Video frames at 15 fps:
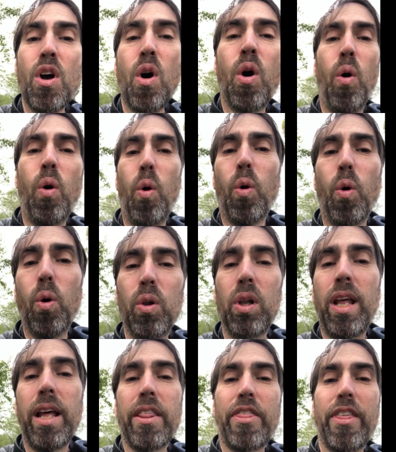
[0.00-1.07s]
all
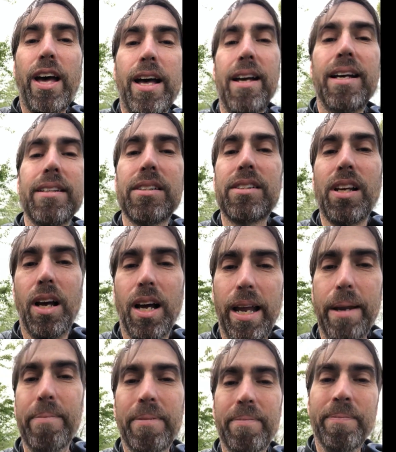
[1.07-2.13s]
the time.
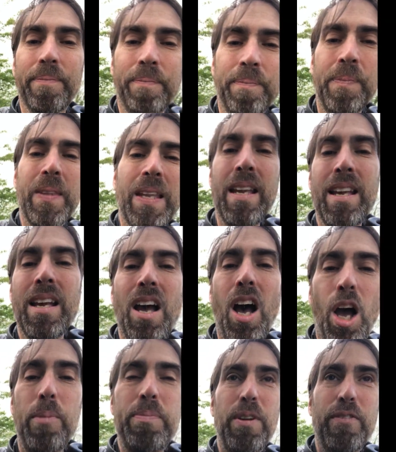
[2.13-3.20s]

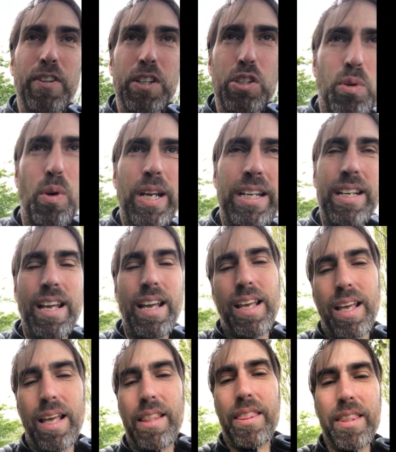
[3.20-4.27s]
Hope you've enjoyed
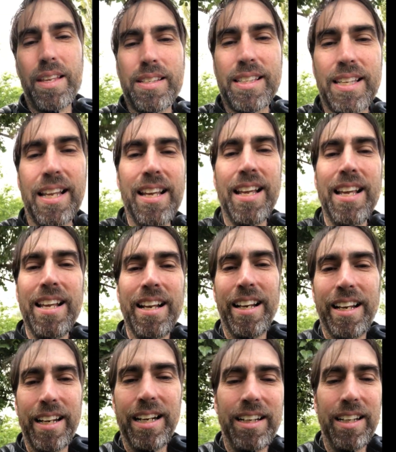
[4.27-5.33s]
this
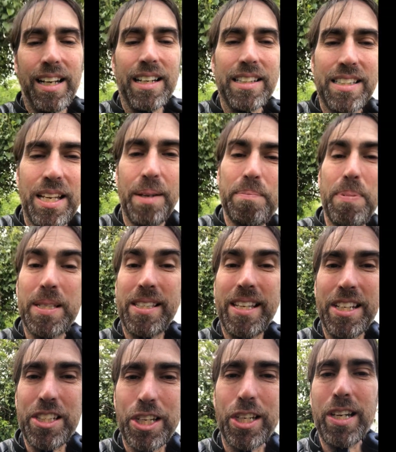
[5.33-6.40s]
little tip
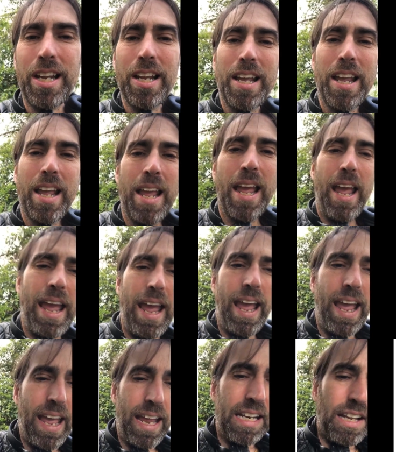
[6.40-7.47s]
session,
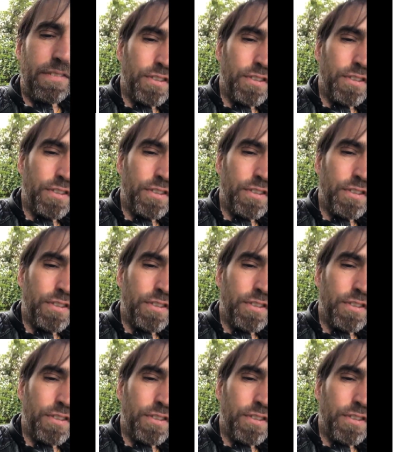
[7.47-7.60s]
and if you